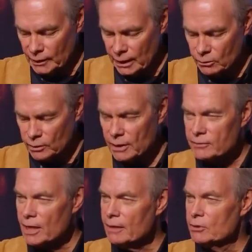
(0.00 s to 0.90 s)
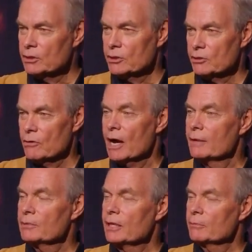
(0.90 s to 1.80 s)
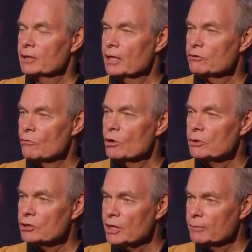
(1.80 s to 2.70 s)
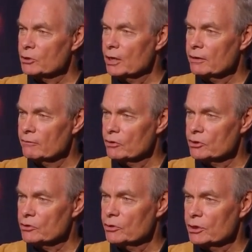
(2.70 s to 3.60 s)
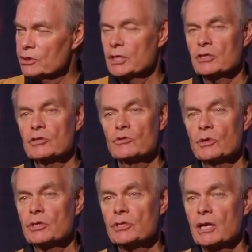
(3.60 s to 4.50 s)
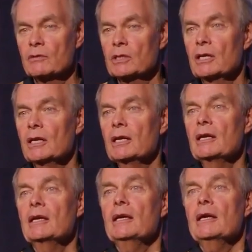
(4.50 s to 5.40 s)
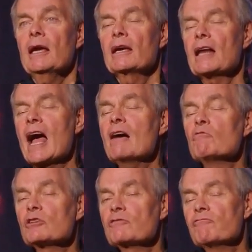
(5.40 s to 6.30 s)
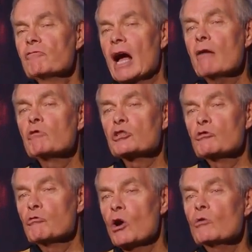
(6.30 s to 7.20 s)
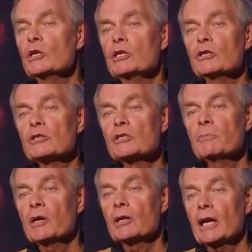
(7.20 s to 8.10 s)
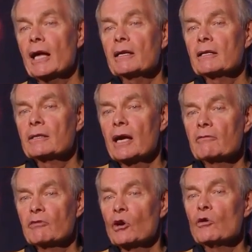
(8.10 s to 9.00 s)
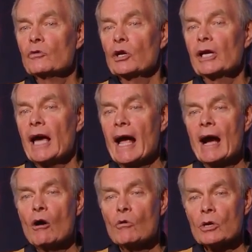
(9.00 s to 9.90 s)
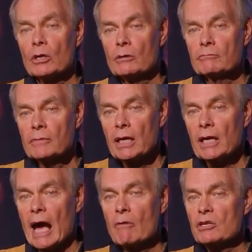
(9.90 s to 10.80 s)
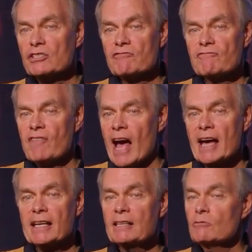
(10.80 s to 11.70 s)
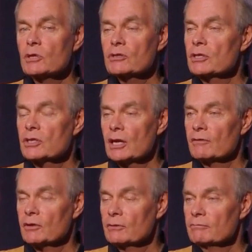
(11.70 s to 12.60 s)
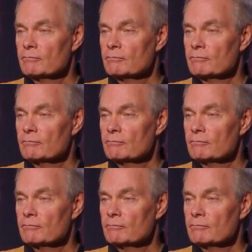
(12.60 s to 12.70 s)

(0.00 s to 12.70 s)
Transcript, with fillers: I don't have time to describe that, but that's Romans chapter 8, verse 26 and 27. And I was I was groaning in the spirit, and I did that for over an hour, and I was fighting with the devil.